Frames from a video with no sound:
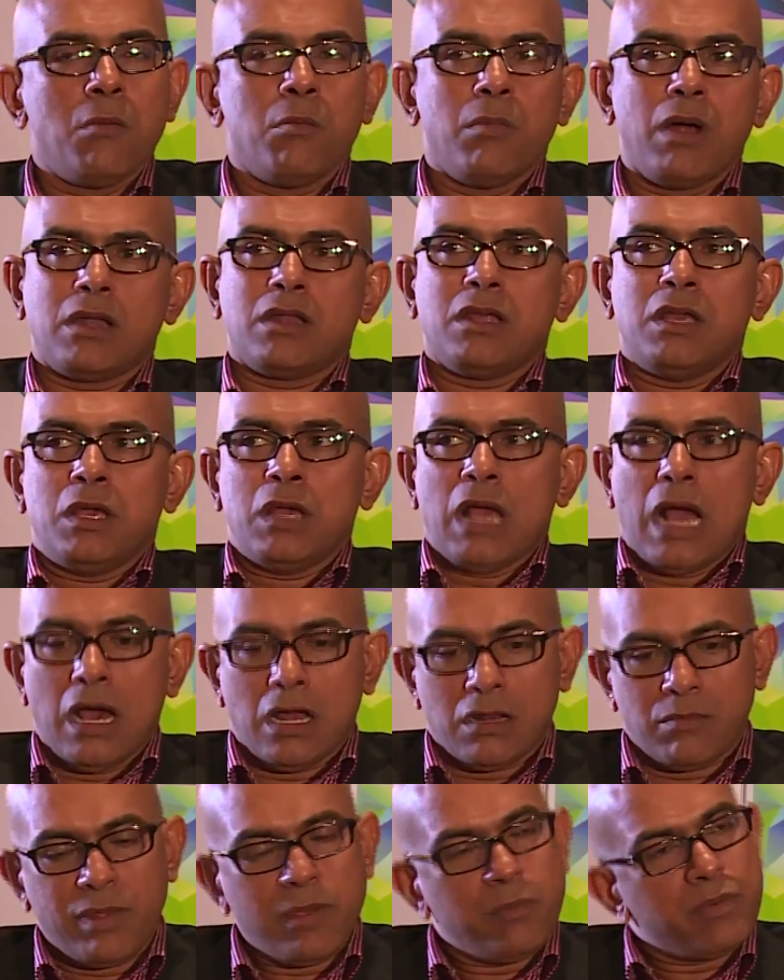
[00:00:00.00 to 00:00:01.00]
But
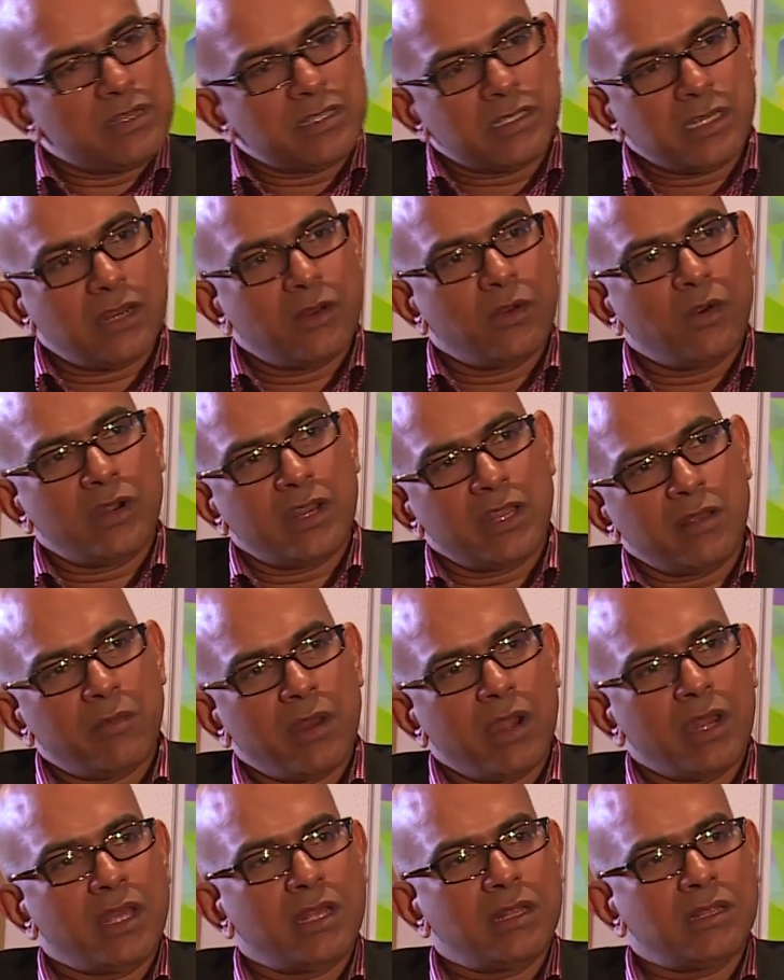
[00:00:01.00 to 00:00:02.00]
are people still holding
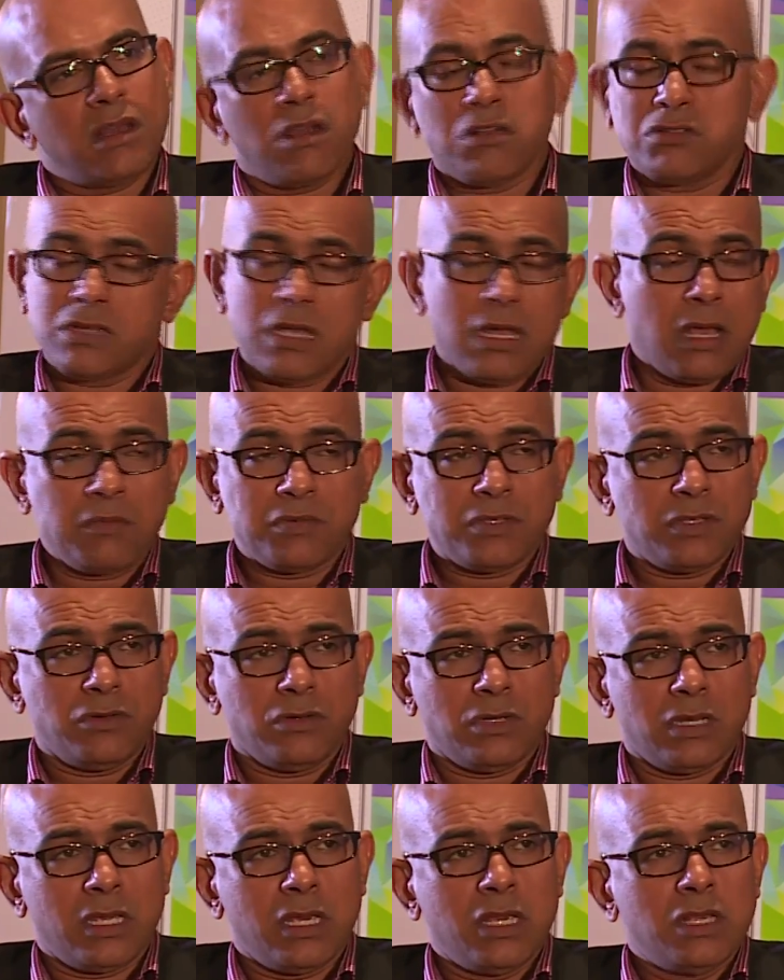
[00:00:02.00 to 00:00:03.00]
money in the house?
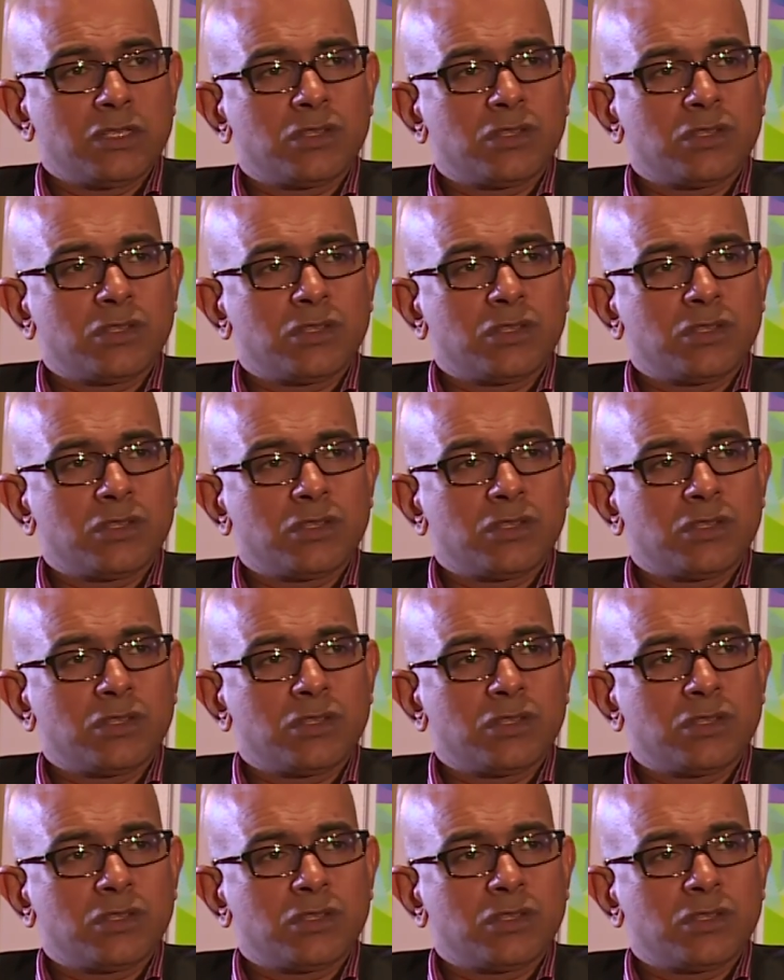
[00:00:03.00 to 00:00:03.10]
Absolutely.